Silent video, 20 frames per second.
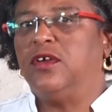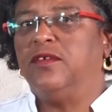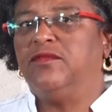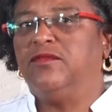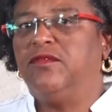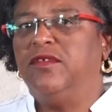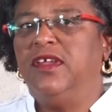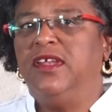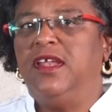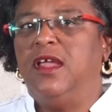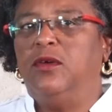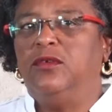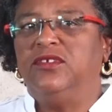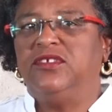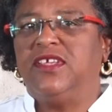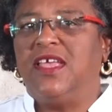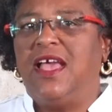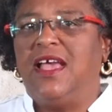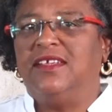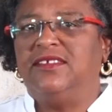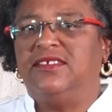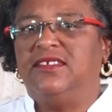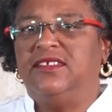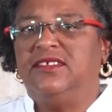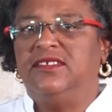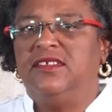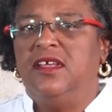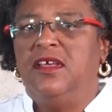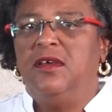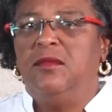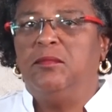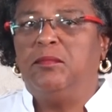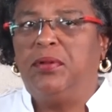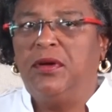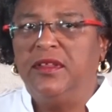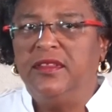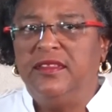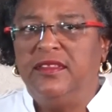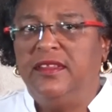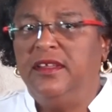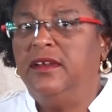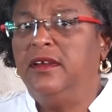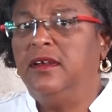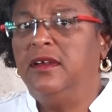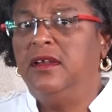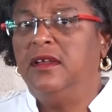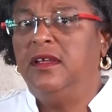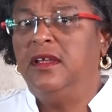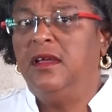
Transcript: of greenhouse gases put there